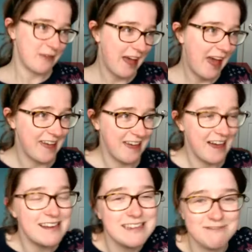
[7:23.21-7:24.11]
But hey,
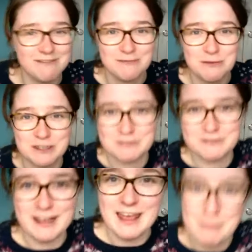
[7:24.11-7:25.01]
I didn't want to
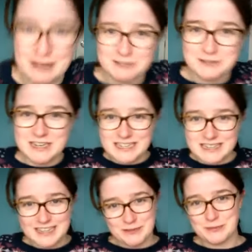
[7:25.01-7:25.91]
fight that battle. I
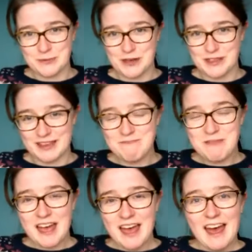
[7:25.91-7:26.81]
didn't think it was worth
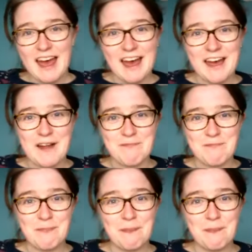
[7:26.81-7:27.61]
it.